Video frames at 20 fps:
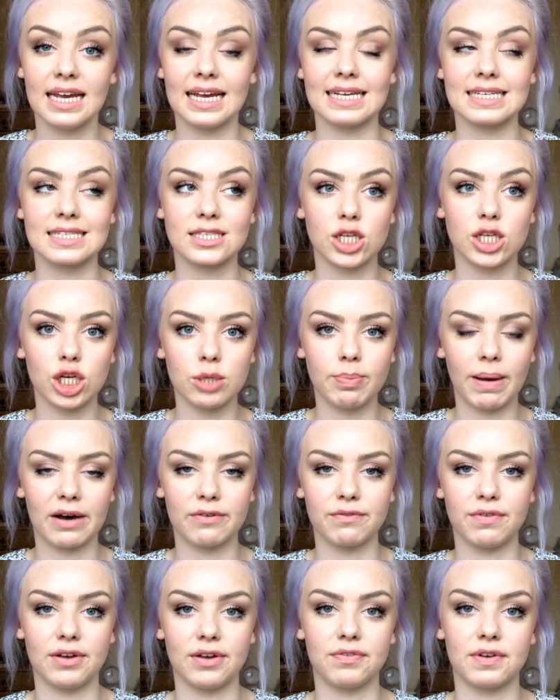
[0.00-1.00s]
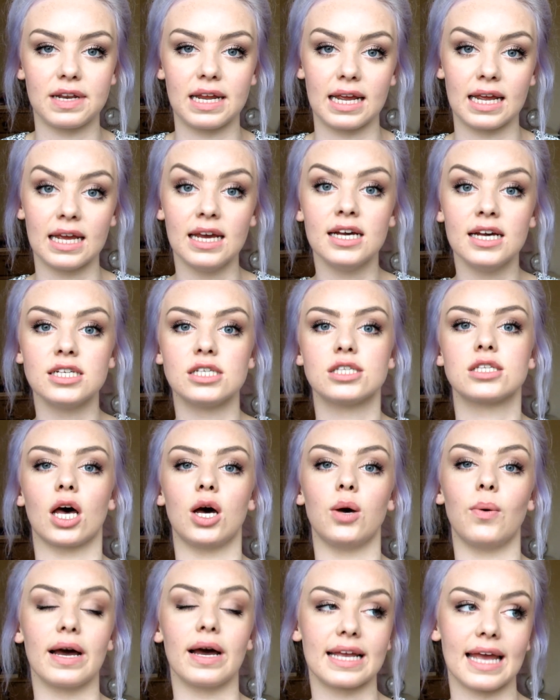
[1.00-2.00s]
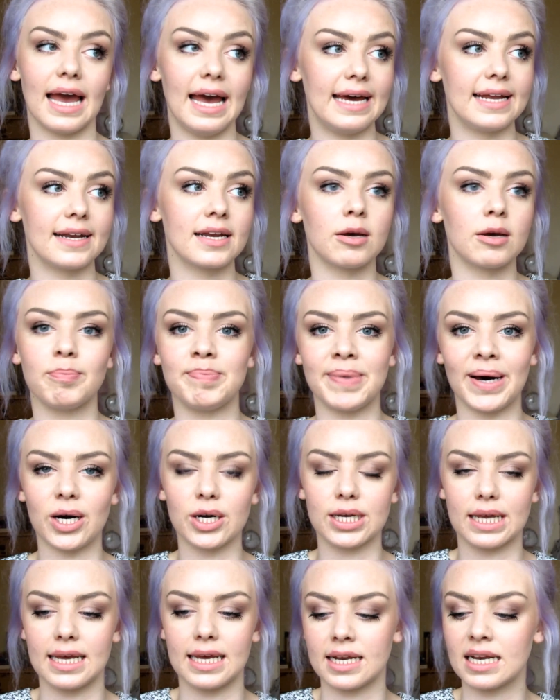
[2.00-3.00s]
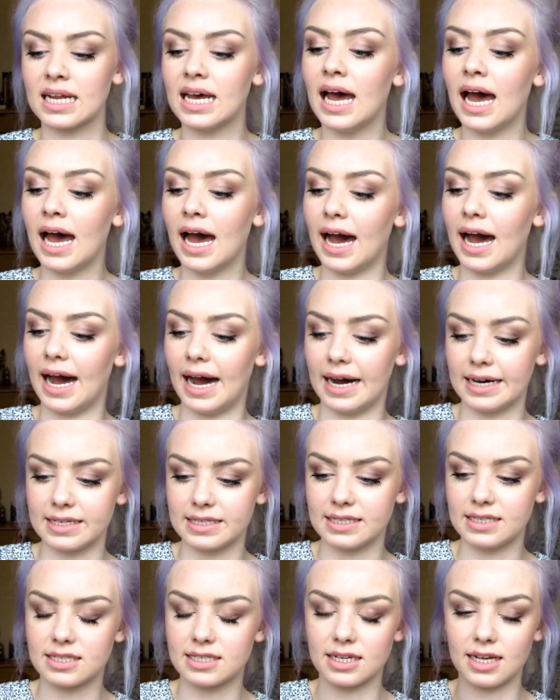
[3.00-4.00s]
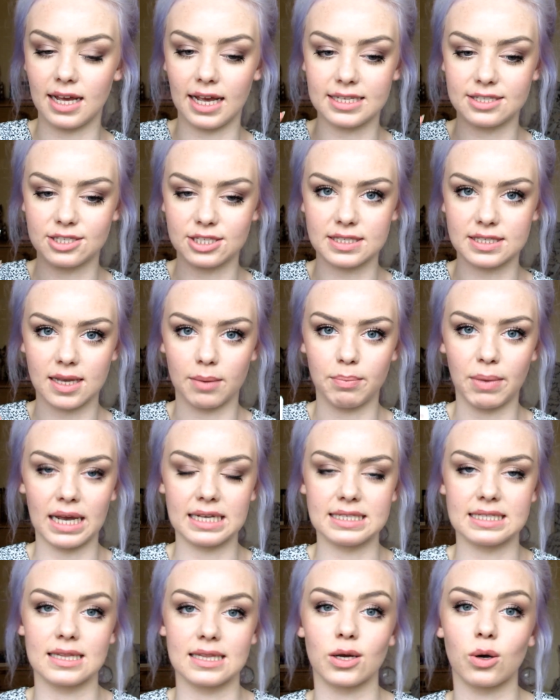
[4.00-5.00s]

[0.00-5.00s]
It's £2.50, so again, bargain, and it's just amazing.